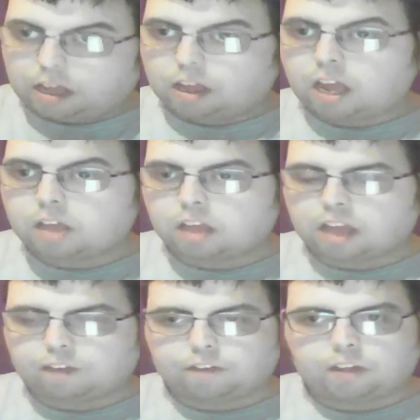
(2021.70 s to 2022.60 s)
is
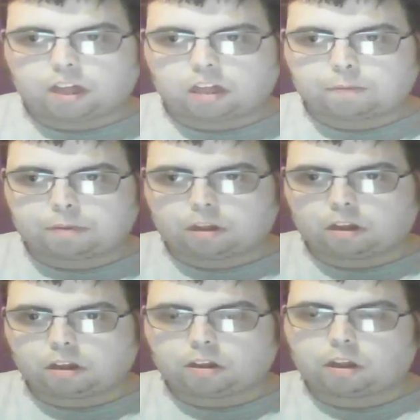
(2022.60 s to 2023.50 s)
it for this episode
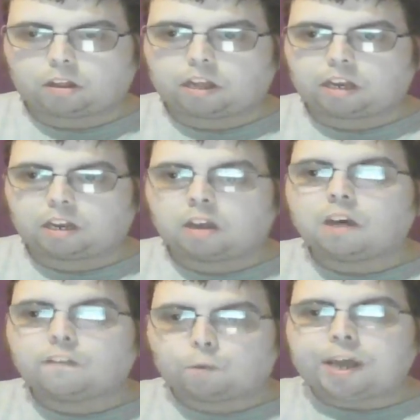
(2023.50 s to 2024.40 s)
because I said
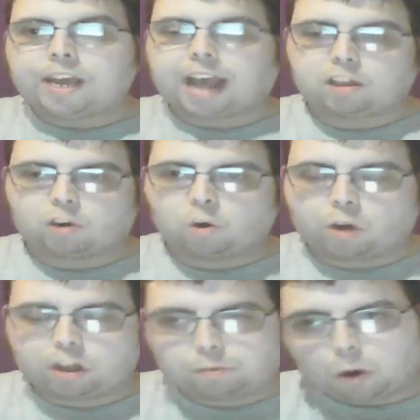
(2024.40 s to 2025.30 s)
three
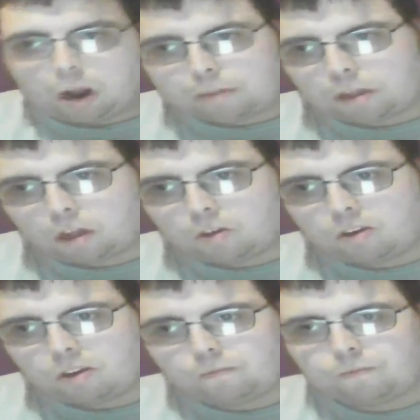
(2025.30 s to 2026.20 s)
categories per episode
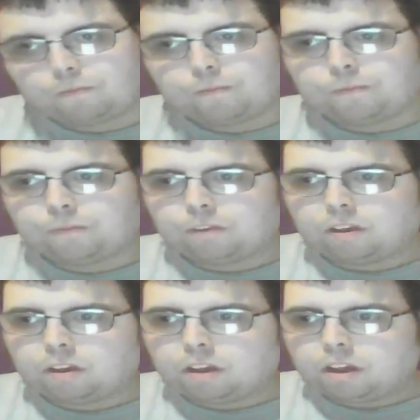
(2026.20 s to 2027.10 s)

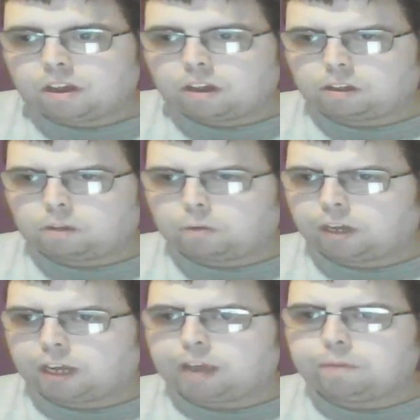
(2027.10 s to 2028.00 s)
because I want to
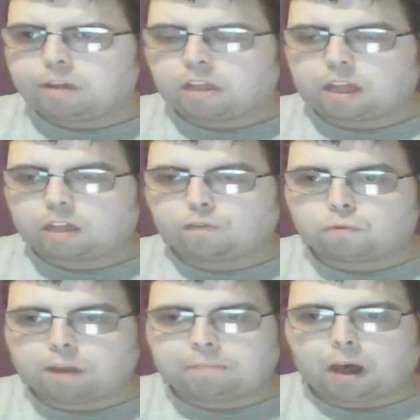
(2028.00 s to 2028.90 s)
keep this as a
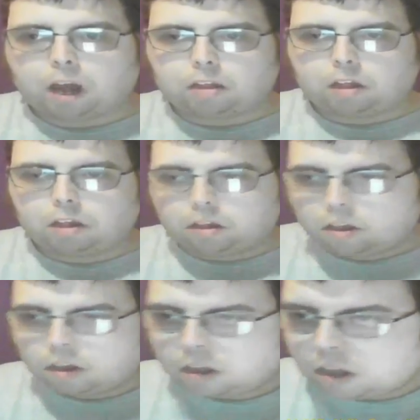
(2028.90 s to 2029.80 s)
three parter.
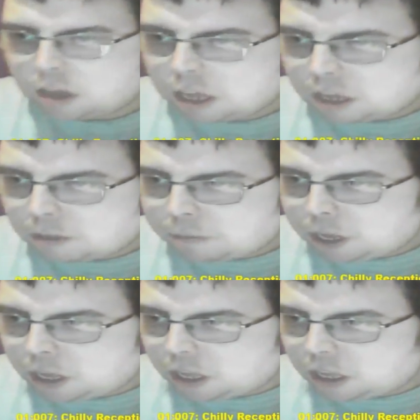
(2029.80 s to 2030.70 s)

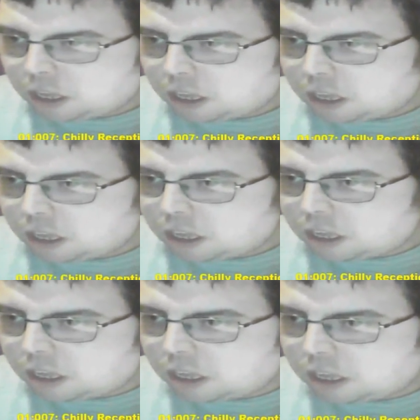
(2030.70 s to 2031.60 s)
But
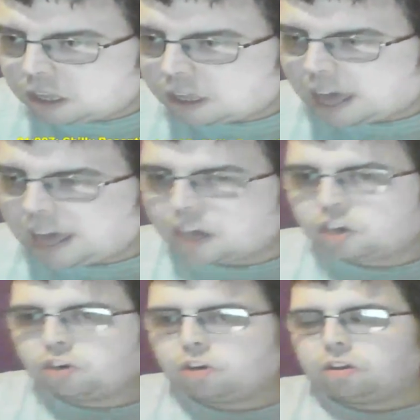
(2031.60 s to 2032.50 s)
that
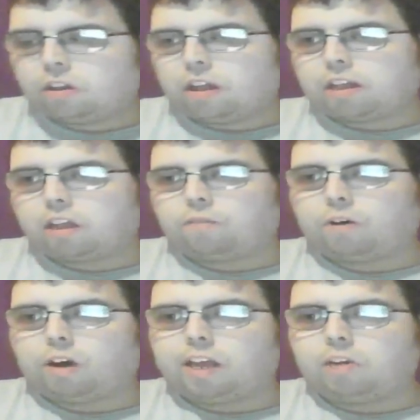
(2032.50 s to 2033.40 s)
should
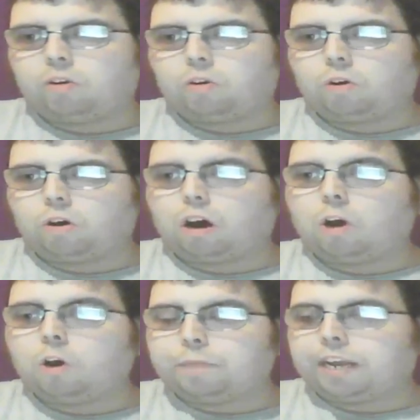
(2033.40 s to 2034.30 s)
satisfy your
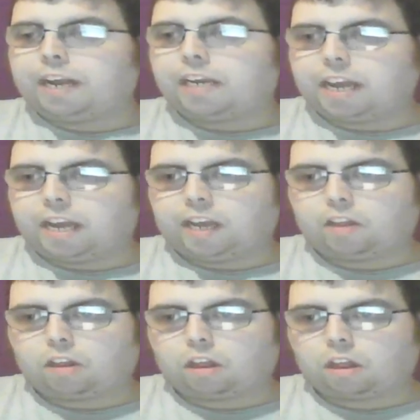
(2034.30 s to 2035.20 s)
opening
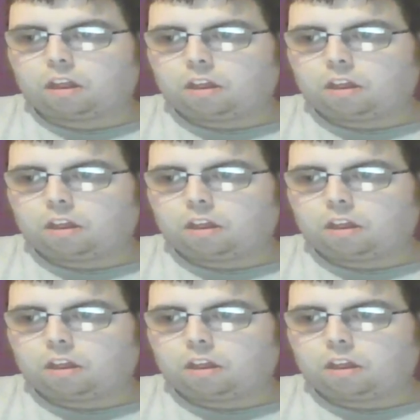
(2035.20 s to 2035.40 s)
needs